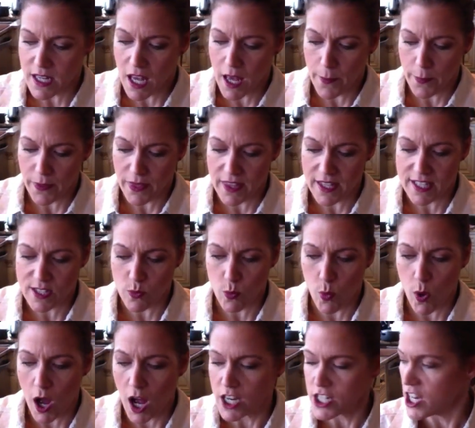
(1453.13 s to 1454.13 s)
up this
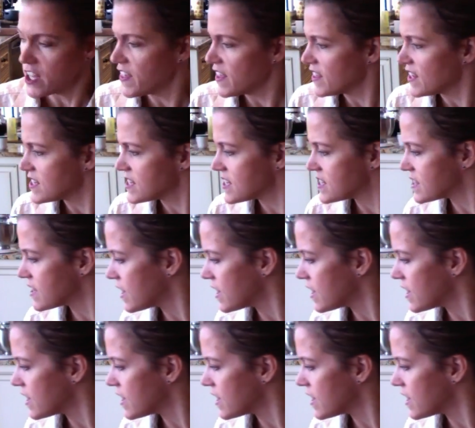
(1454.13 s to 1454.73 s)
watch. I think this is